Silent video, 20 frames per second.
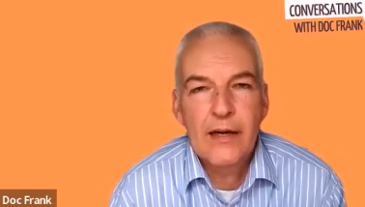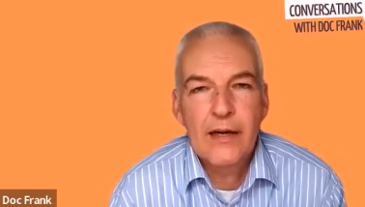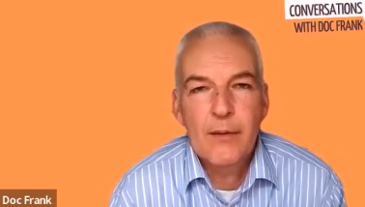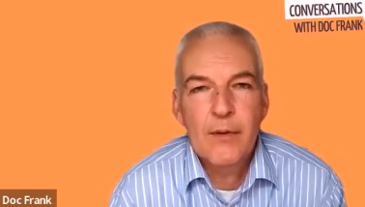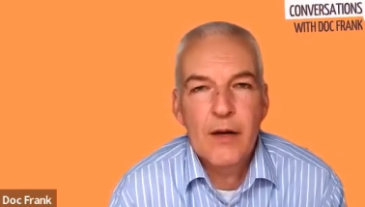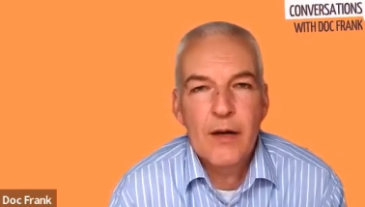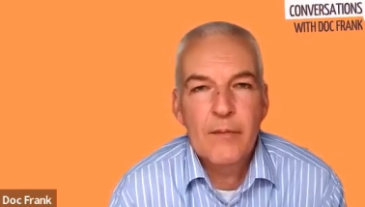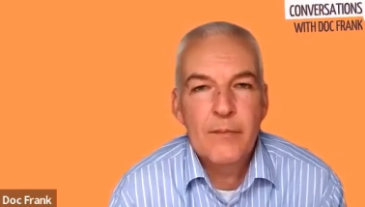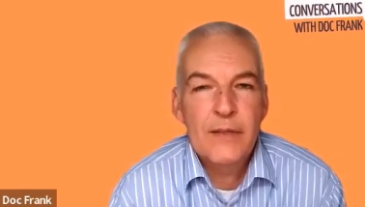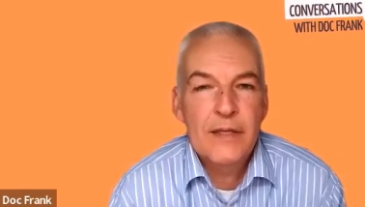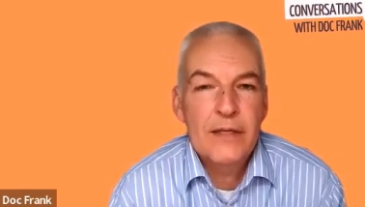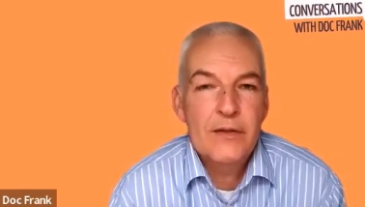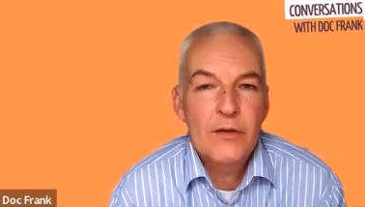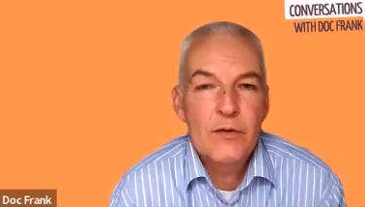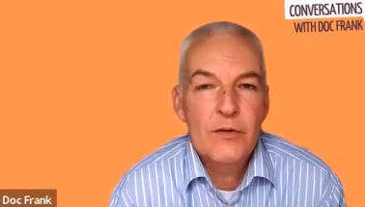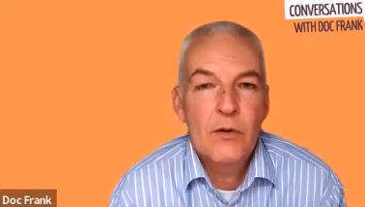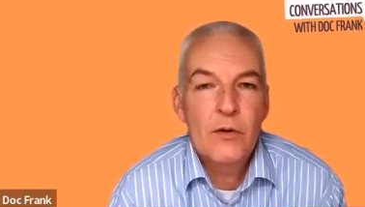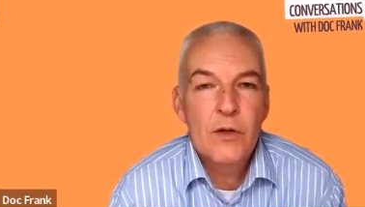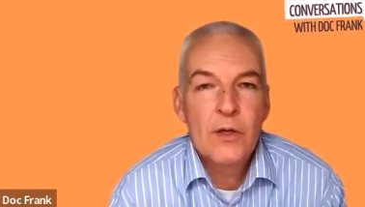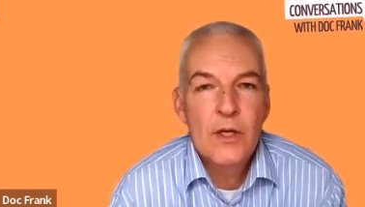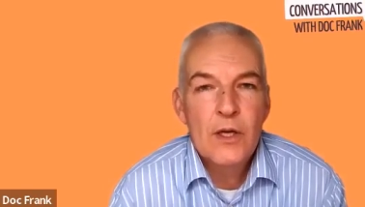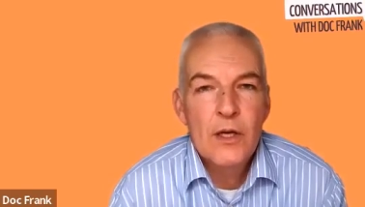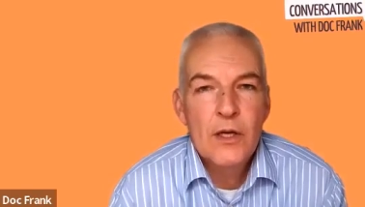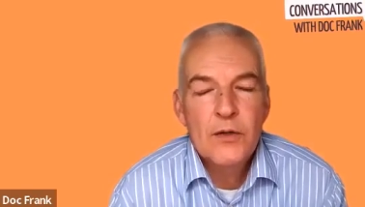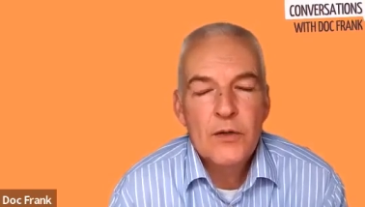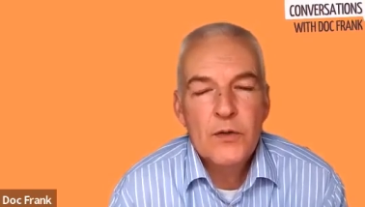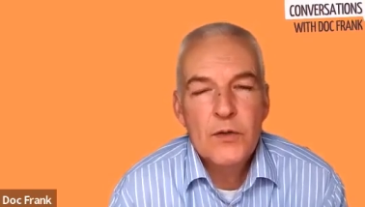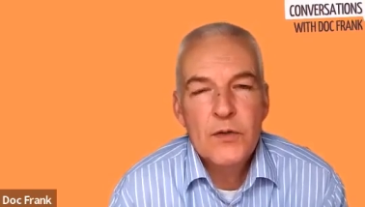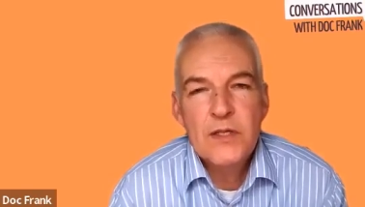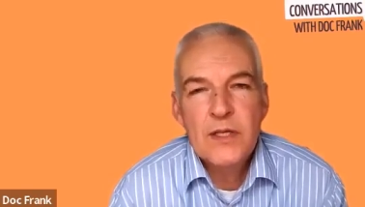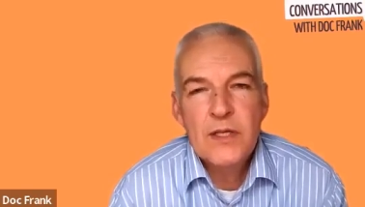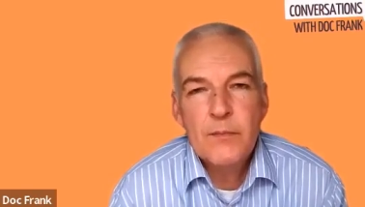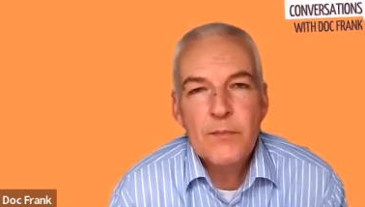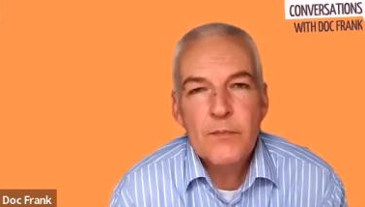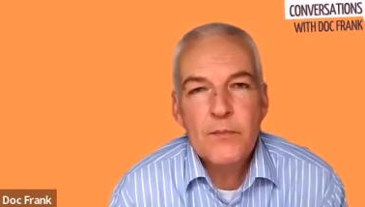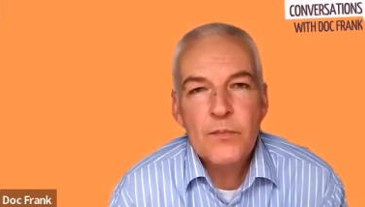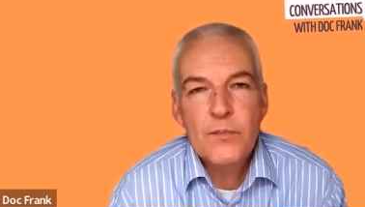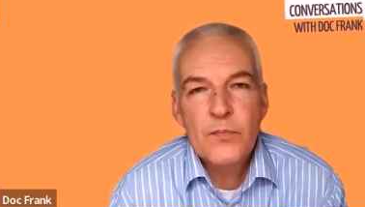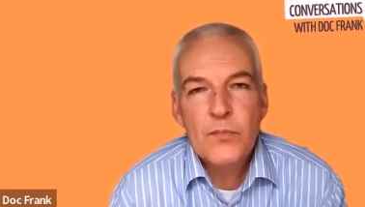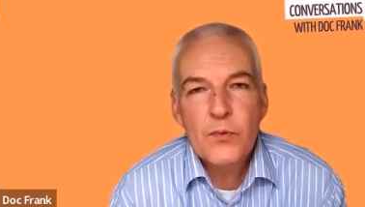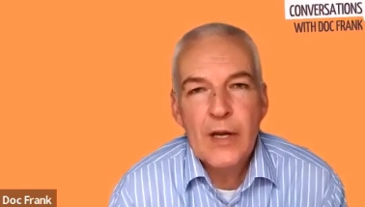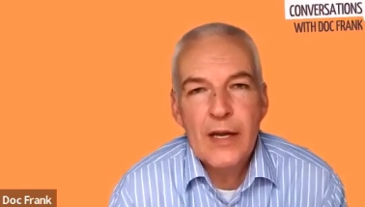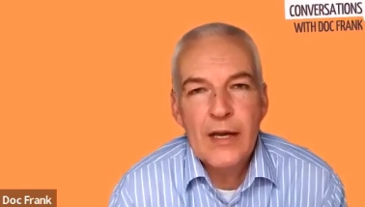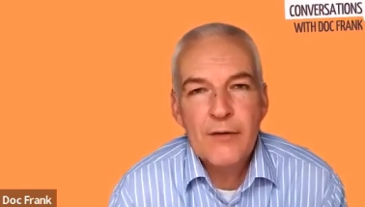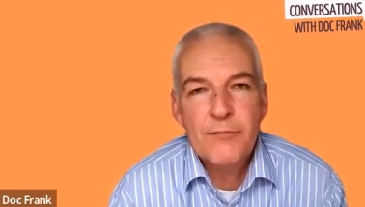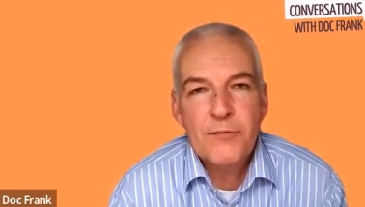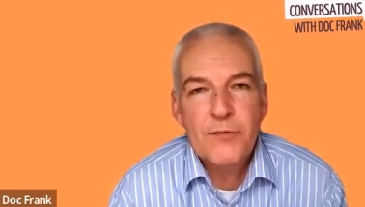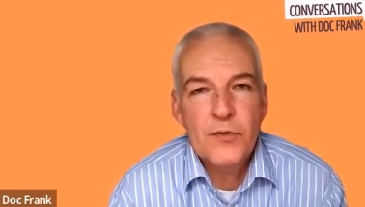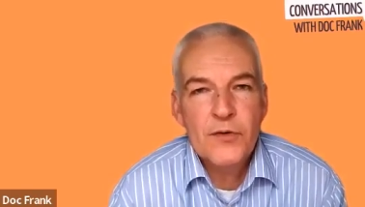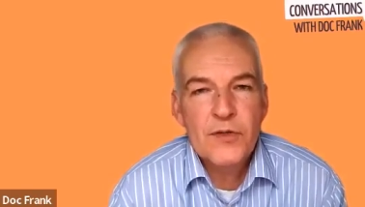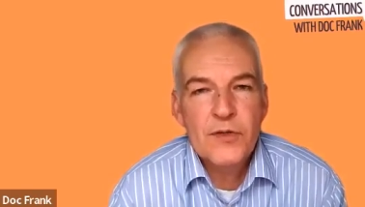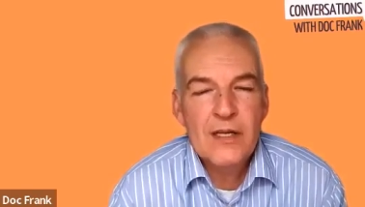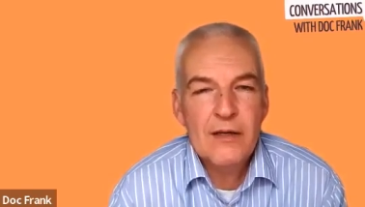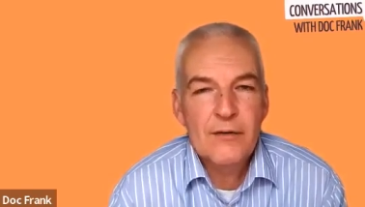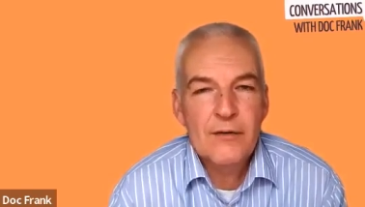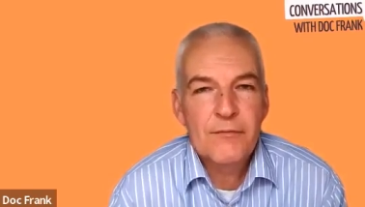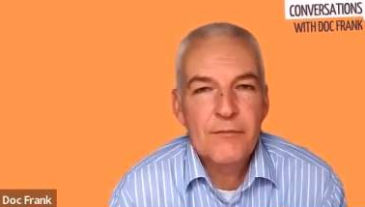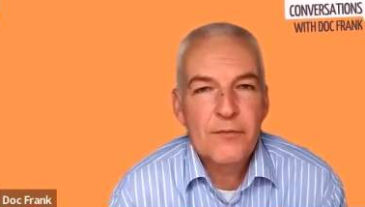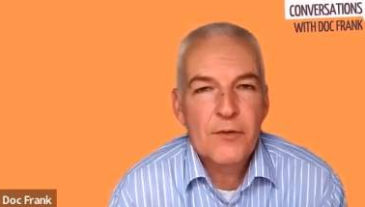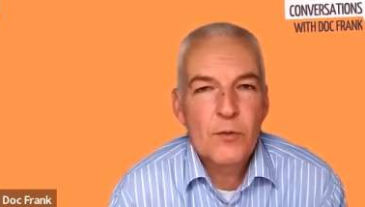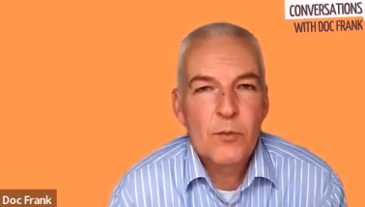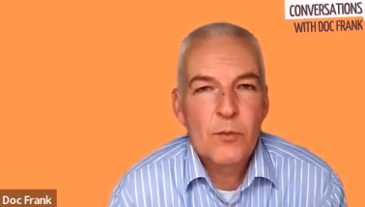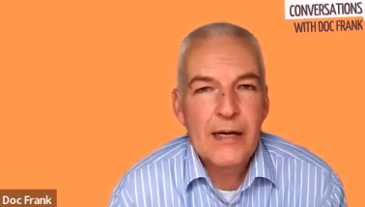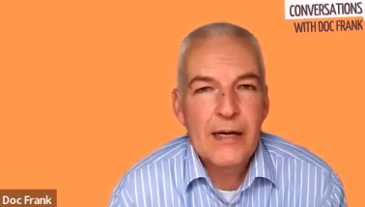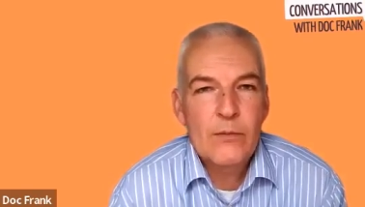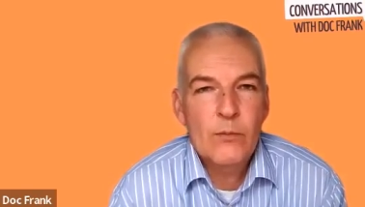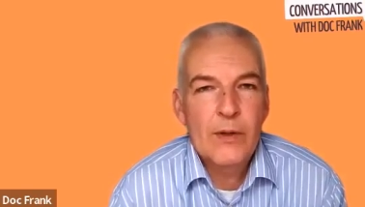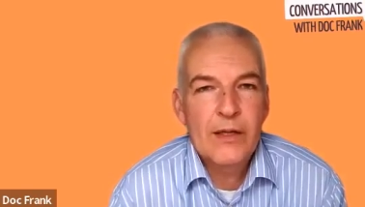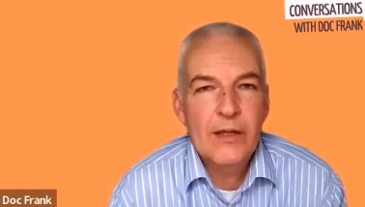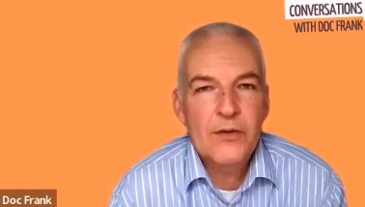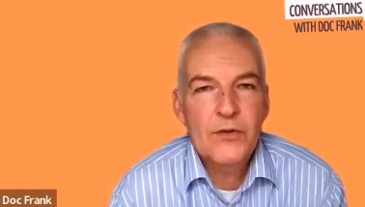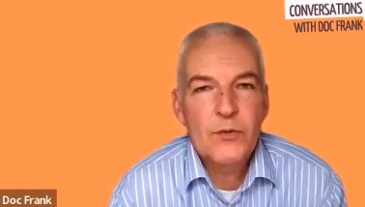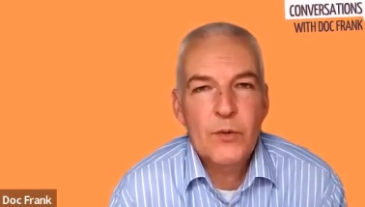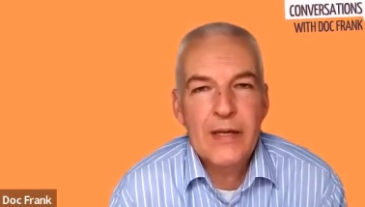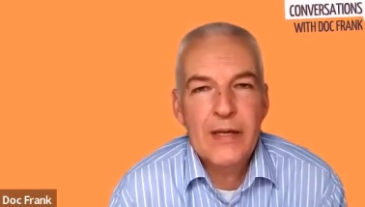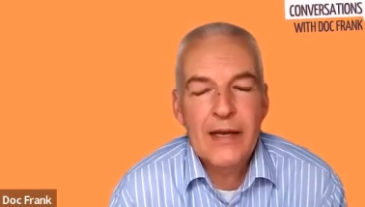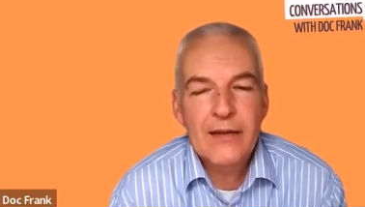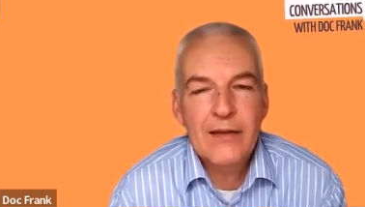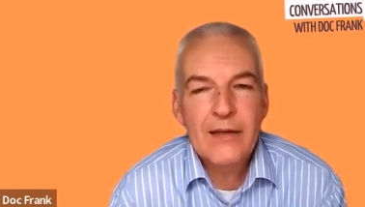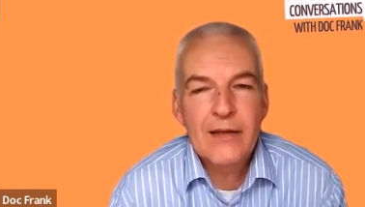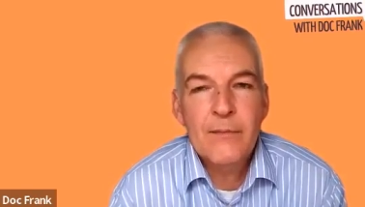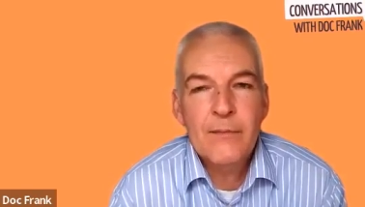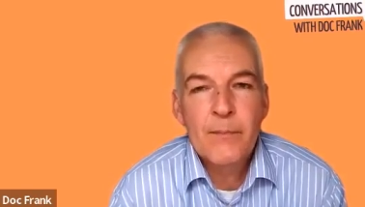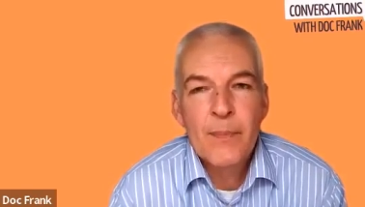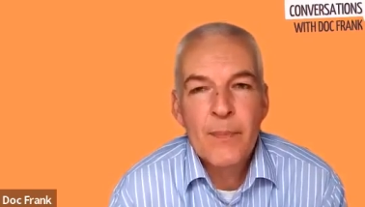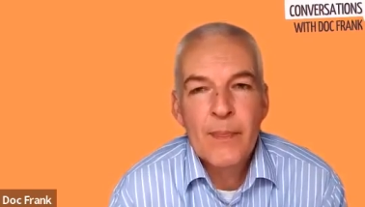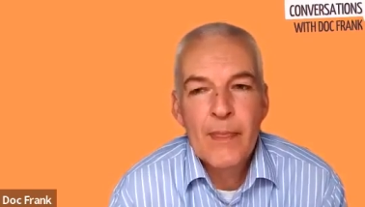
I mean, you seem to have yourself quite well together